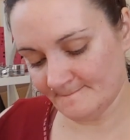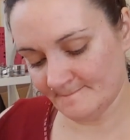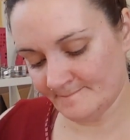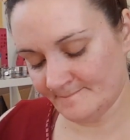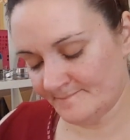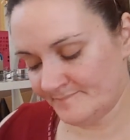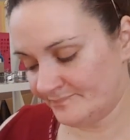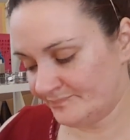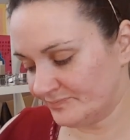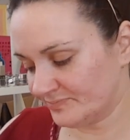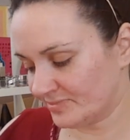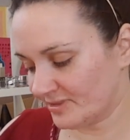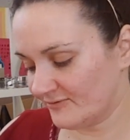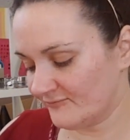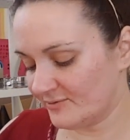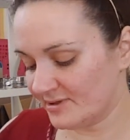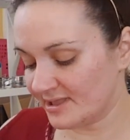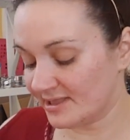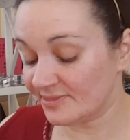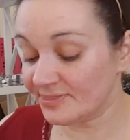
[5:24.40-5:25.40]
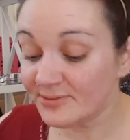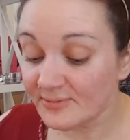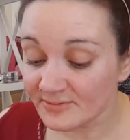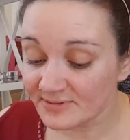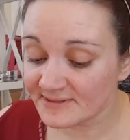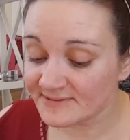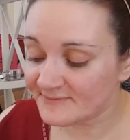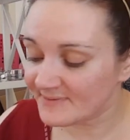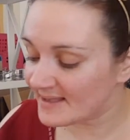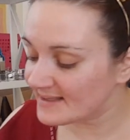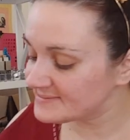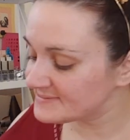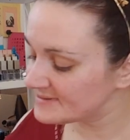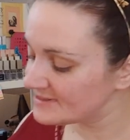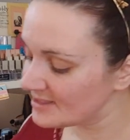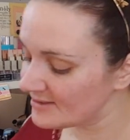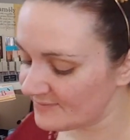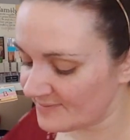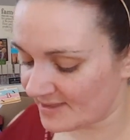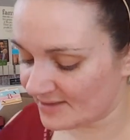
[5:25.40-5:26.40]
If we get through this fast
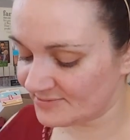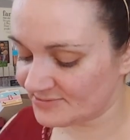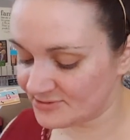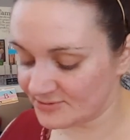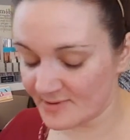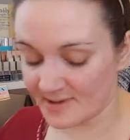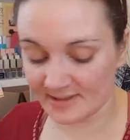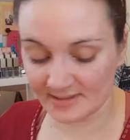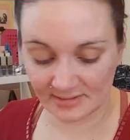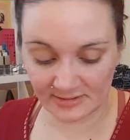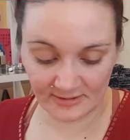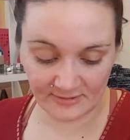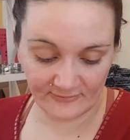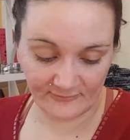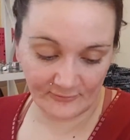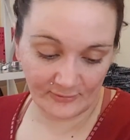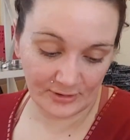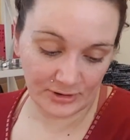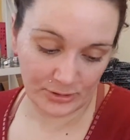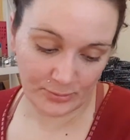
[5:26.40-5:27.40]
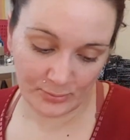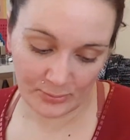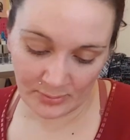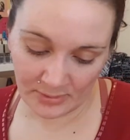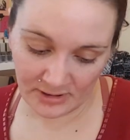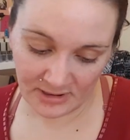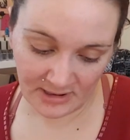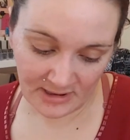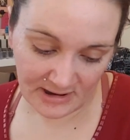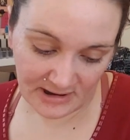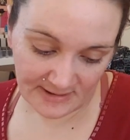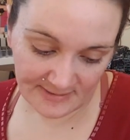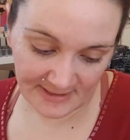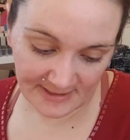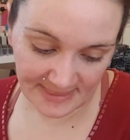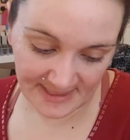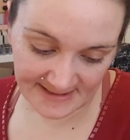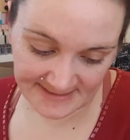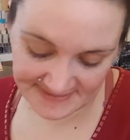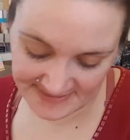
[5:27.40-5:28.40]
enough, I'll do a look for you.
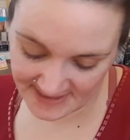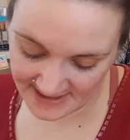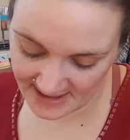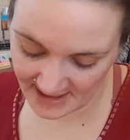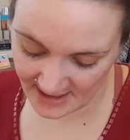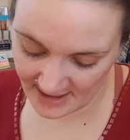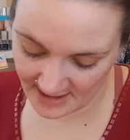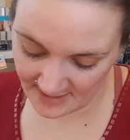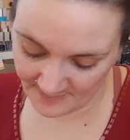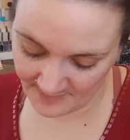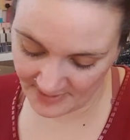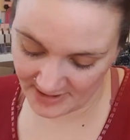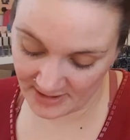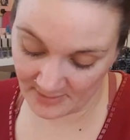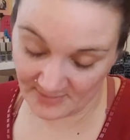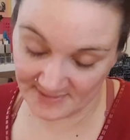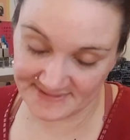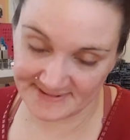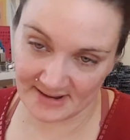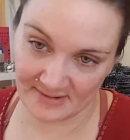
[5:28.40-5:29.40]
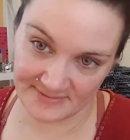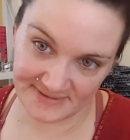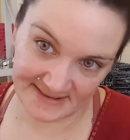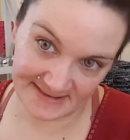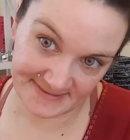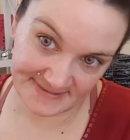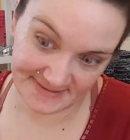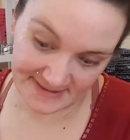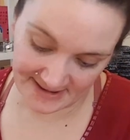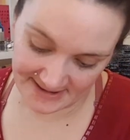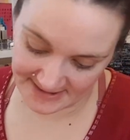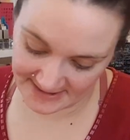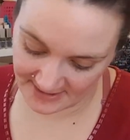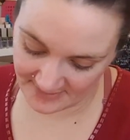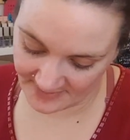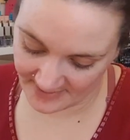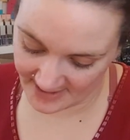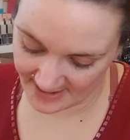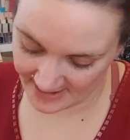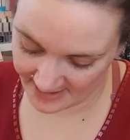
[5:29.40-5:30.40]
The next thing up, in which I was excited
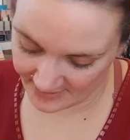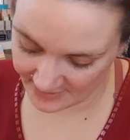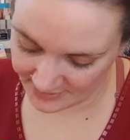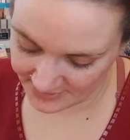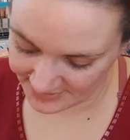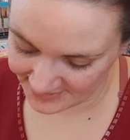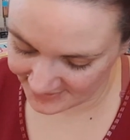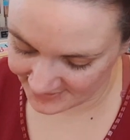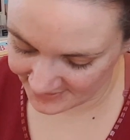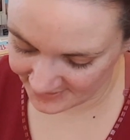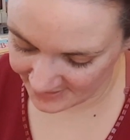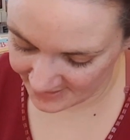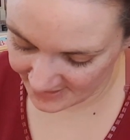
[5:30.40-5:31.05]
about,